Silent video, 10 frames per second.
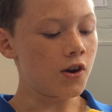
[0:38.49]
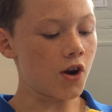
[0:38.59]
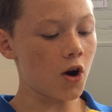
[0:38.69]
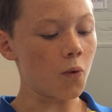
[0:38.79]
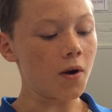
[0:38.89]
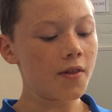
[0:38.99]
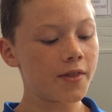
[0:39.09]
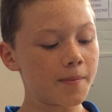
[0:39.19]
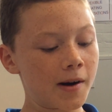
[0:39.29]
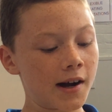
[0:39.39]
No,
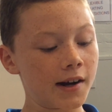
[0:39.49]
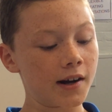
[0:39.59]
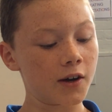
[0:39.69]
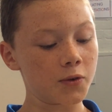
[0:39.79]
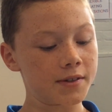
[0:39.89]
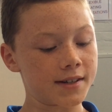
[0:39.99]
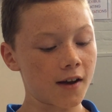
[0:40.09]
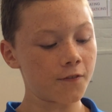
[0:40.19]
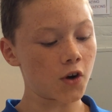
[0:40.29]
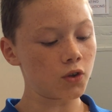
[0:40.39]
they're mine. Are you
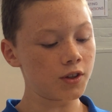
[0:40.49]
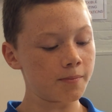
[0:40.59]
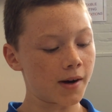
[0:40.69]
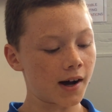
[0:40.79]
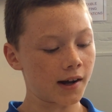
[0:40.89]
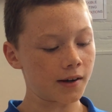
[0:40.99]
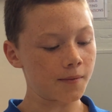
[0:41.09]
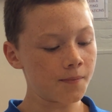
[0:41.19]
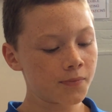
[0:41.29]
deaf? Only mine.